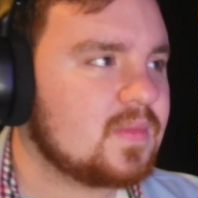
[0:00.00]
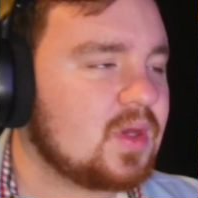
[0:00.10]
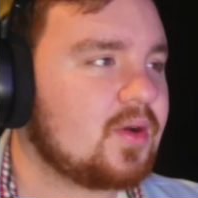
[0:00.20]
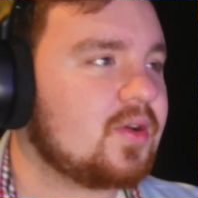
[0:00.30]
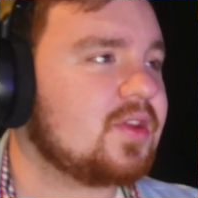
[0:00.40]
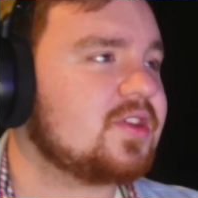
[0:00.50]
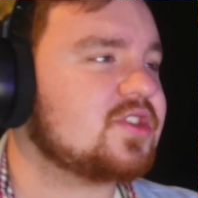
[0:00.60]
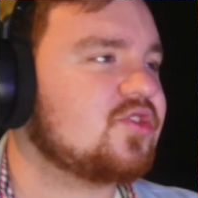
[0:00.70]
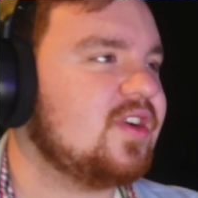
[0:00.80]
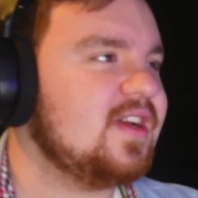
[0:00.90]
No, no, the
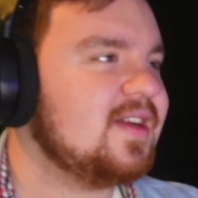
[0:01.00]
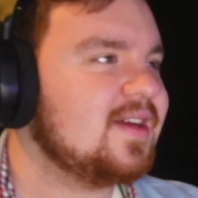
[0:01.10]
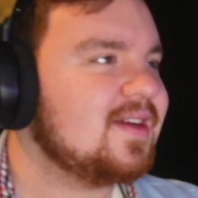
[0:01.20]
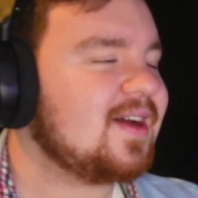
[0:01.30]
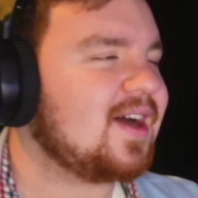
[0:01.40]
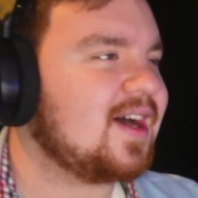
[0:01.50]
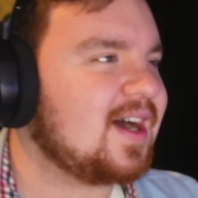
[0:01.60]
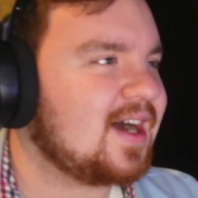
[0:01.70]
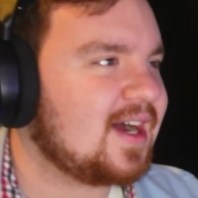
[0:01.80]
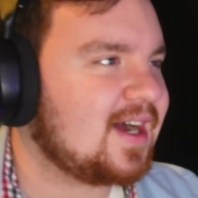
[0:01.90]
screen. Oh.
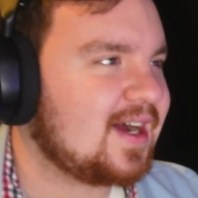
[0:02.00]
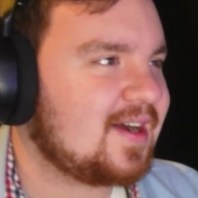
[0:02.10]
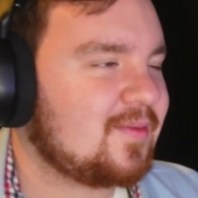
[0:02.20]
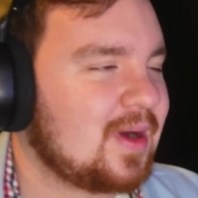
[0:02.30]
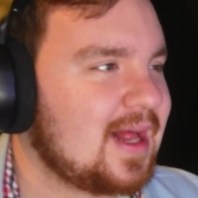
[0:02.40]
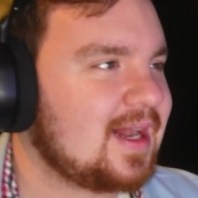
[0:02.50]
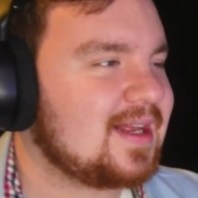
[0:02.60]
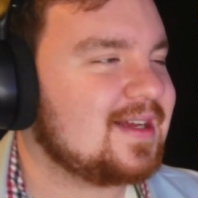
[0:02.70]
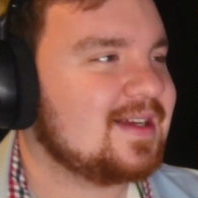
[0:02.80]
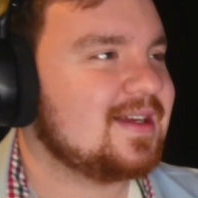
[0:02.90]
Well,
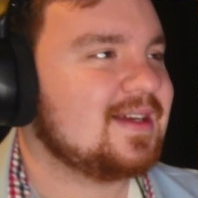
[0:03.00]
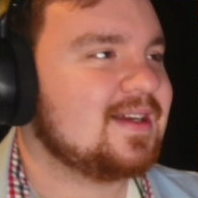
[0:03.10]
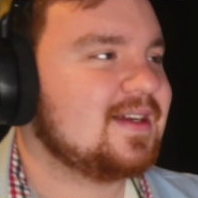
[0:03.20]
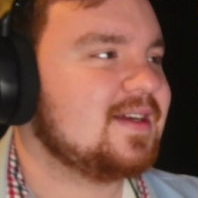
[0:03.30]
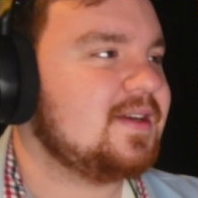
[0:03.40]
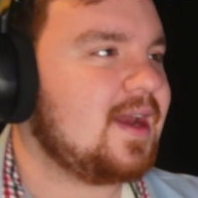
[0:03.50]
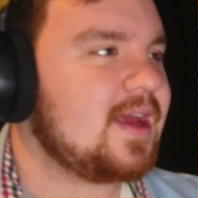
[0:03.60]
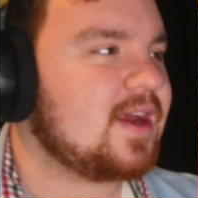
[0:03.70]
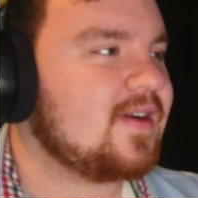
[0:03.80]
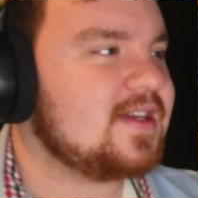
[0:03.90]
now
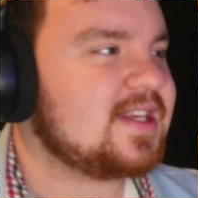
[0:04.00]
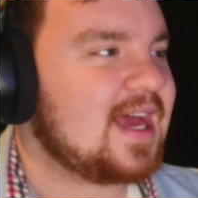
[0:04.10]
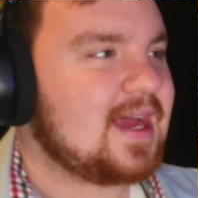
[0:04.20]
you're in debt.